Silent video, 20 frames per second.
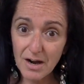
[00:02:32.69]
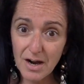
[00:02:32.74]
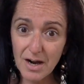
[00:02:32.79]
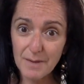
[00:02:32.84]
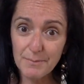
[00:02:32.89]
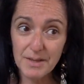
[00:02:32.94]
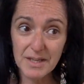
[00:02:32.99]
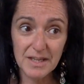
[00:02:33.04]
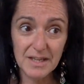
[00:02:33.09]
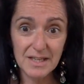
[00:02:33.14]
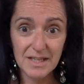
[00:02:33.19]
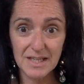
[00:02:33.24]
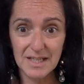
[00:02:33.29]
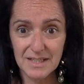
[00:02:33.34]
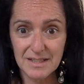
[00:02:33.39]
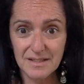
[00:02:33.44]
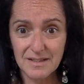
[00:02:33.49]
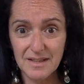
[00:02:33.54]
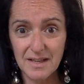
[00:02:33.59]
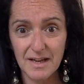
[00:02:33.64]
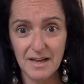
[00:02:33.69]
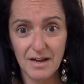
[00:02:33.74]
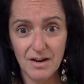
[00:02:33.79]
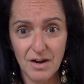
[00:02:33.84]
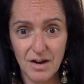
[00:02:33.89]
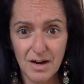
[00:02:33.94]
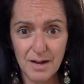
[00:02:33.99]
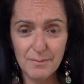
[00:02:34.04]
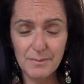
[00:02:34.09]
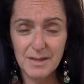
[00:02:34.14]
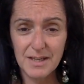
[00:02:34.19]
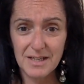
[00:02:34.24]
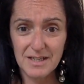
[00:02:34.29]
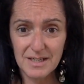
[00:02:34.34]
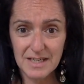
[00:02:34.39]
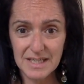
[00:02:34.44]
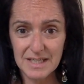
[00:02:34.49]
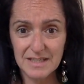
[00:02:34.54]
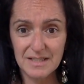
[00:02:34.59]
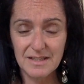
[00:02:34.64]
I'm here, it's there. I'm
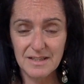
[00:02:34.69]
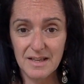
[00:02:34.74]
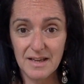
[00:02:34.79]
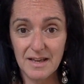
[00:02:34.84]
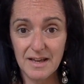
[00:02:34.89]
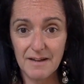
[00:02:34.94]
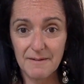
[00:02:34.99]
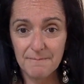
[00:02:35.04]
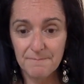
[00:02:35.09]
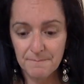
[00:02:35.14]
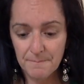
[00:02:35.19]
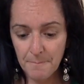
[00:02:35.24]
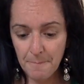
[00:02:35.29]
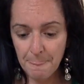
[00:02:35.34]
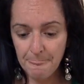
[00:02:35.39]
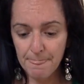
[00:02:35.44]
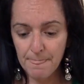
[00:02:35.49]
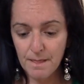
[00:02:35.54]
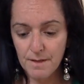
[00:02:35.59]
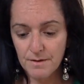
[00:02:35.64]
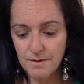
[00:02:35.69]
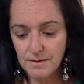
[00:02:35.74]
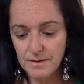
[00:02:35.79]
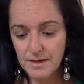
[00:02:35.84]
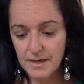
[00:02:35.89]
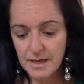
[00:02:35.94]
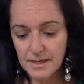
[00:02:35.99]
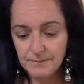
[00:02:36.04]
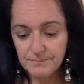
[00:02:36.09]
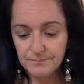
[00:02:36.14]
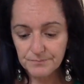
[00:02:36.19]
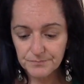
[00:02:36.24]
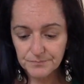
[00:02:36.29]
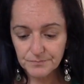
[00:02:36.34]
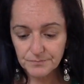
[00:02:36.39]
here, it's there, okay?